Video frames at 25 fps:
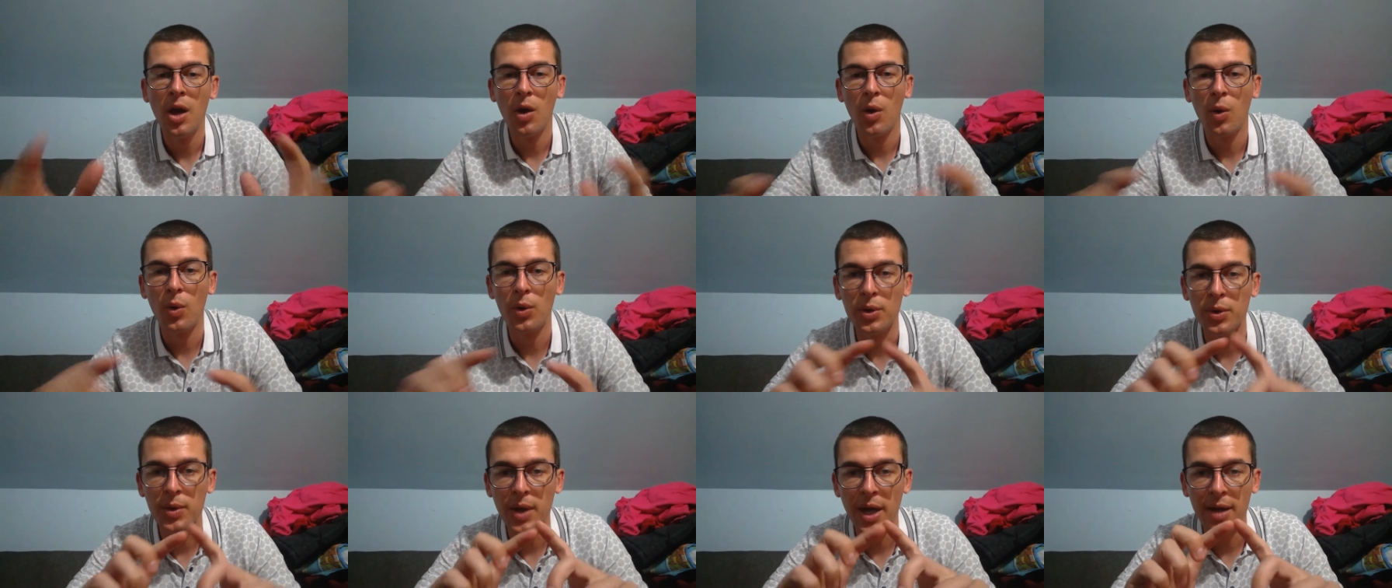
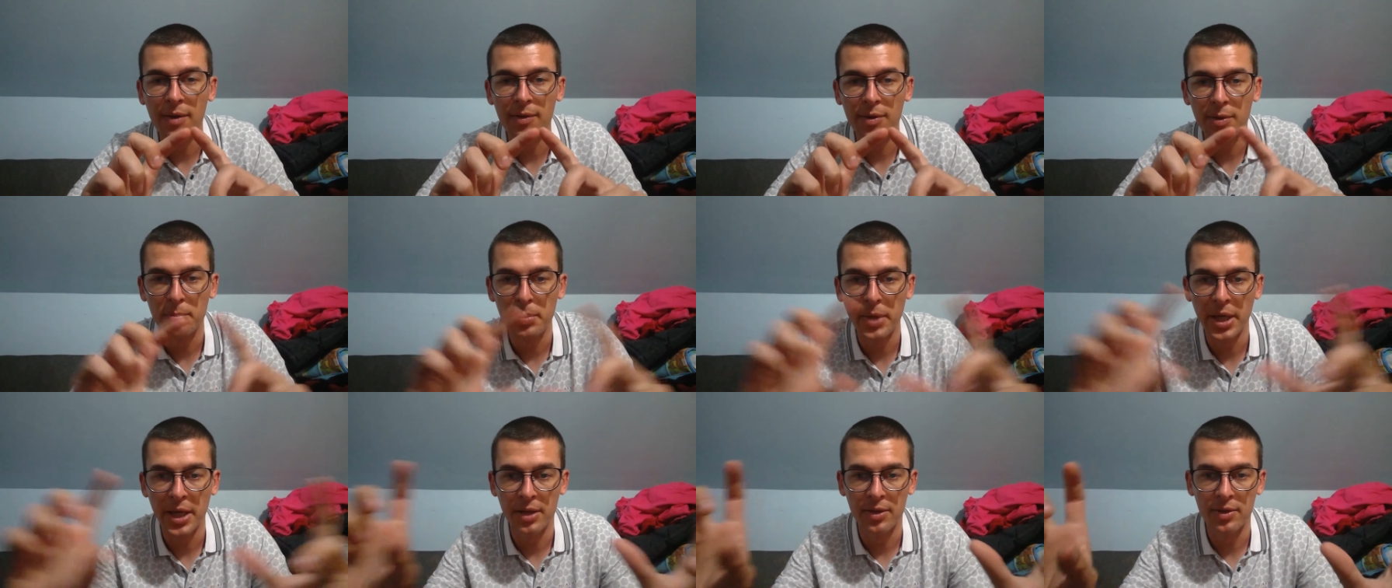or you have a
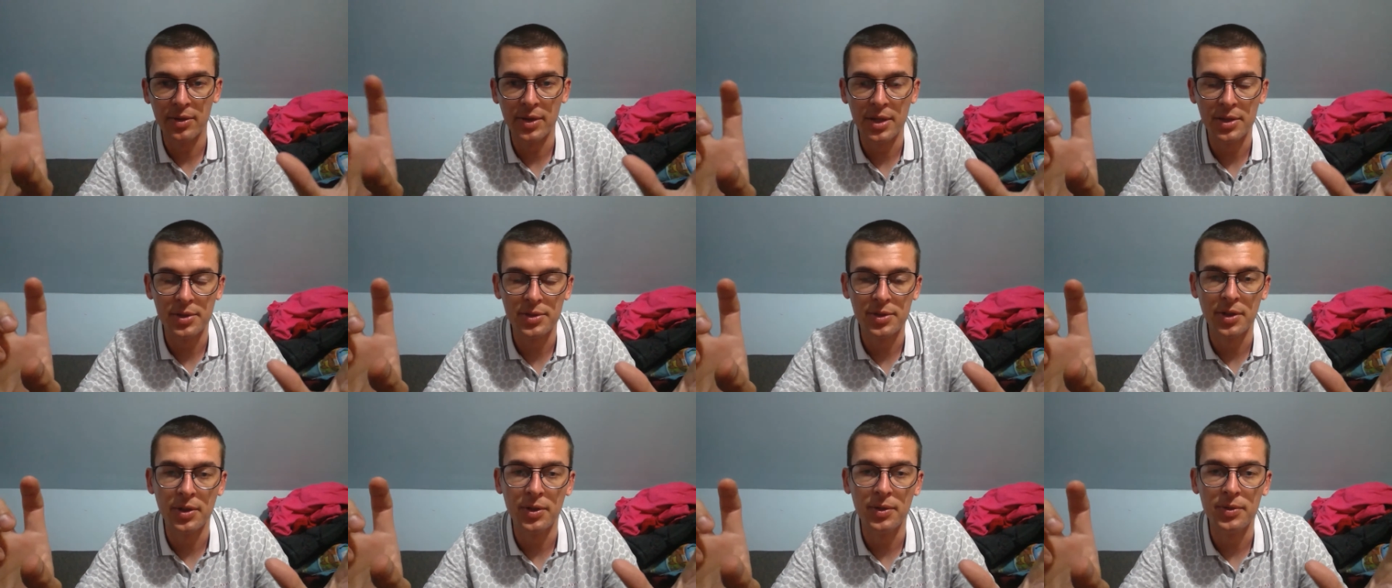banner that
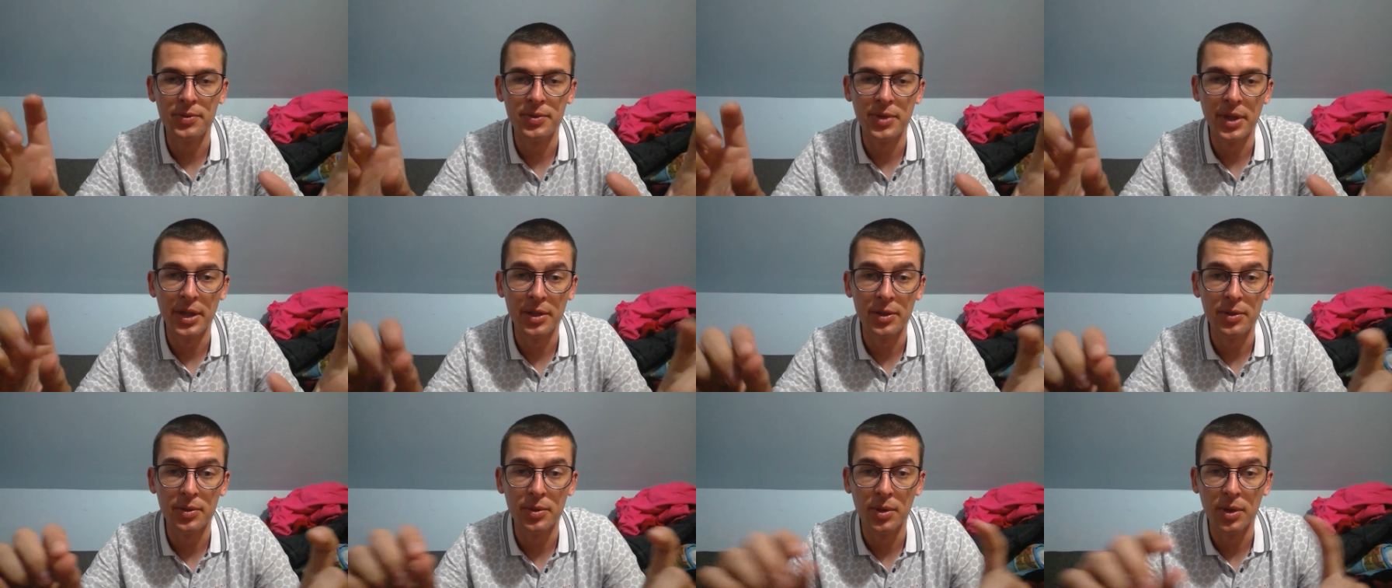shows
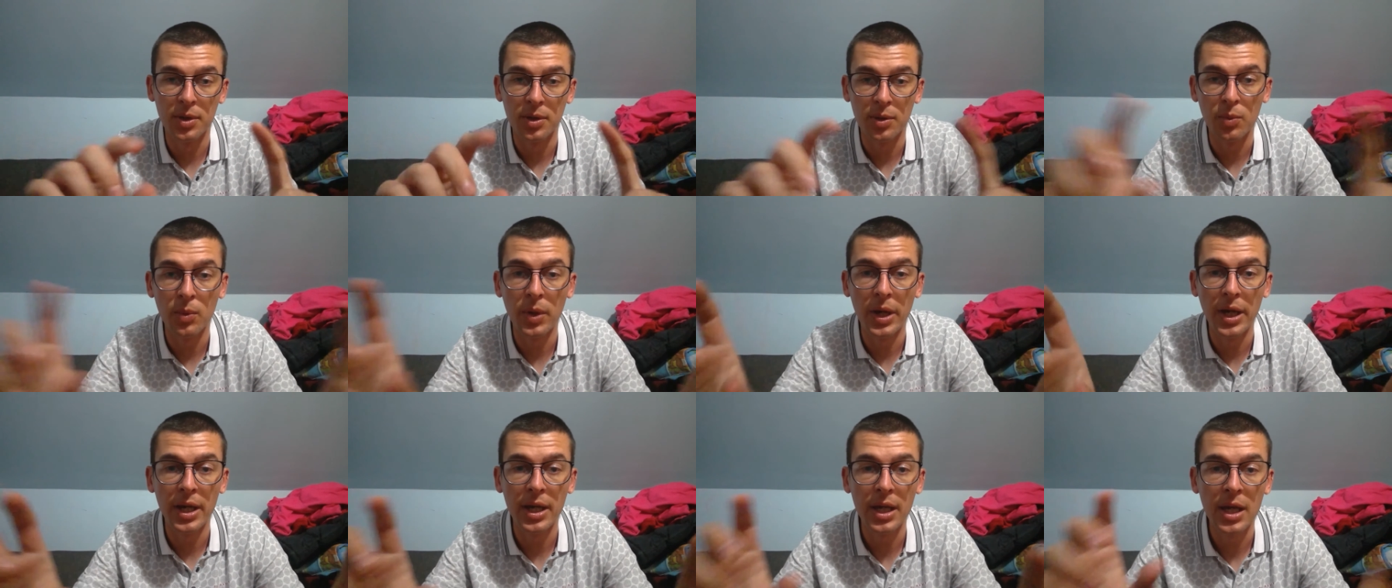that you are
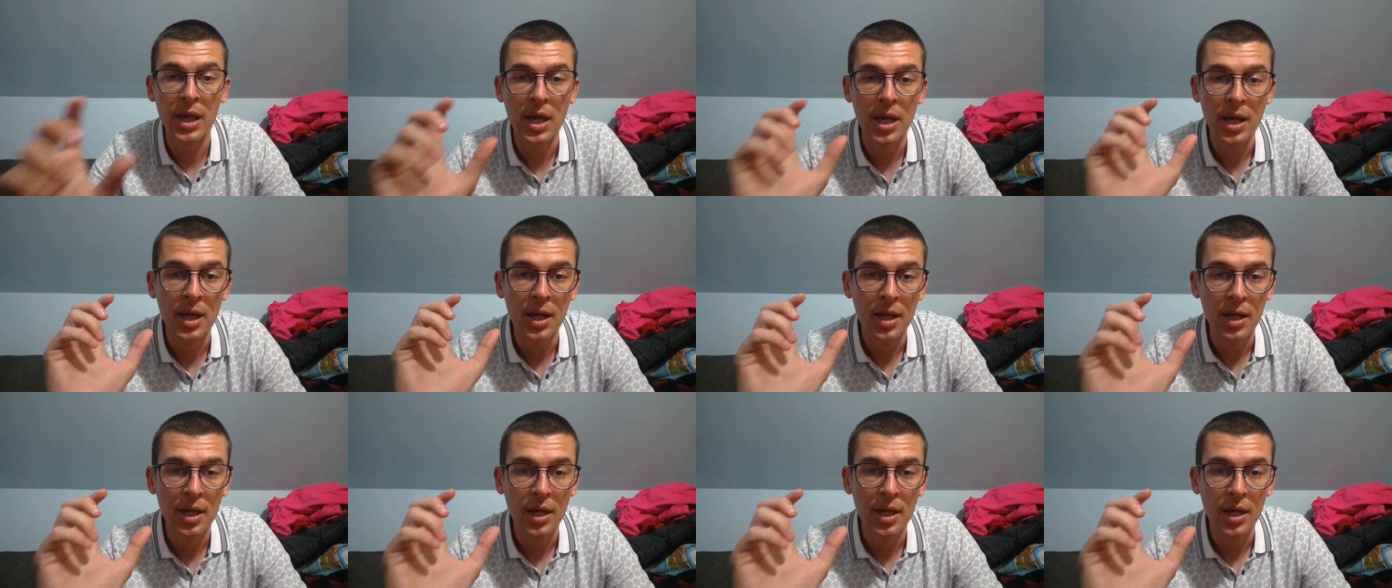away,